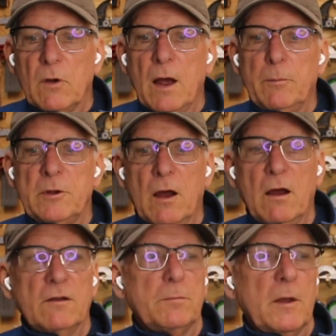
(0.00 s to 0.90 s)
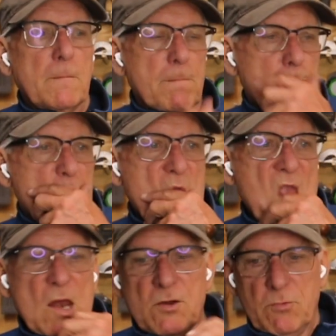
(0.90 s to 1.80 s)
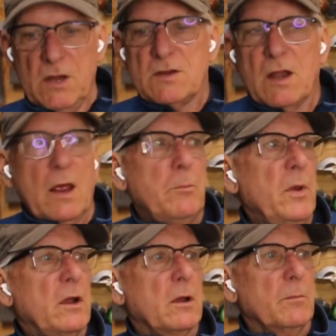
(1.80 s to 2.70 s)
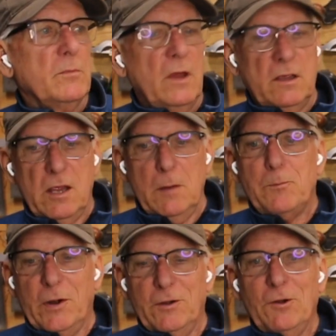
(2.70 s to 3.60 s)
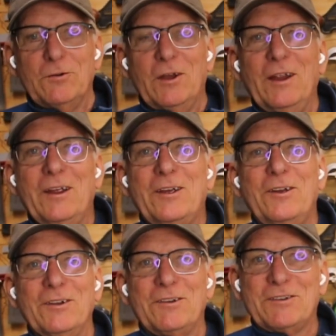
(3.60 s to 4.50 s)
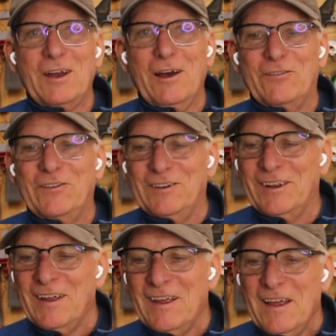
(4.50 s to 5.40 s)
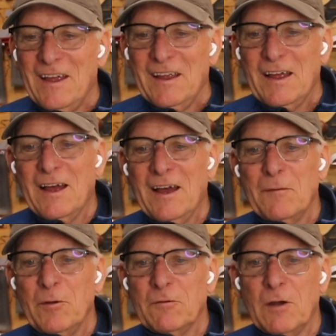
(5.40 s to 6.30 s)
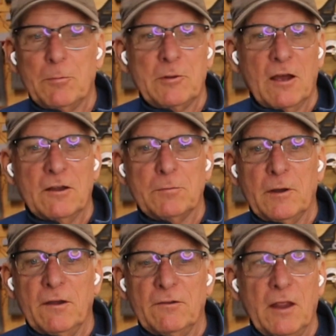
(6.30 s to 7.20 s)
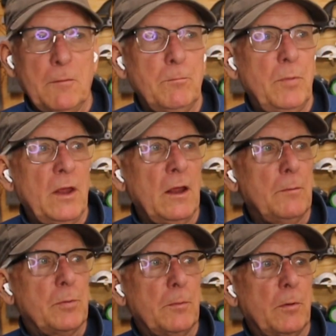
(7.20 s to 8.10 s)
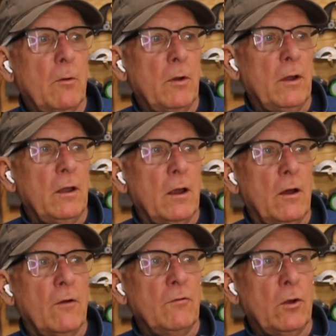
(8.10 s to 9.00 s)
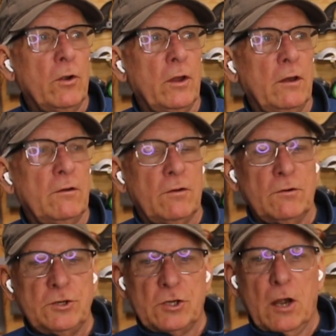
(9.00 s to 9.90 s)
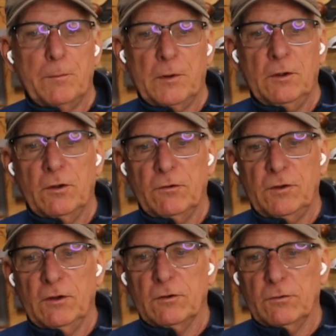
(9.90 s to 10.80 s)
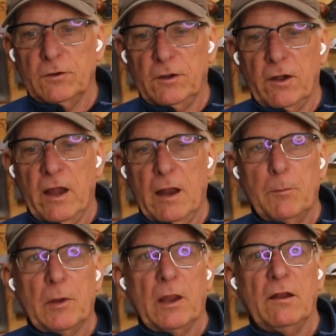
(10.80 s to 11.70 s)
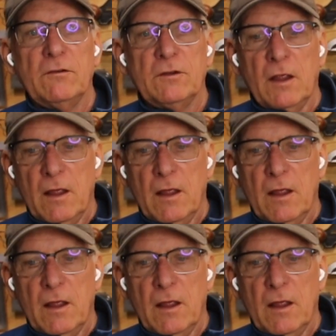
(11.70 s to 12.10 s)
Rob Cosman, there's a reason I pick them. They keep producing good stuff. But Rob Cosman is a big proponent of learning to sharpen your chisels and your hand planes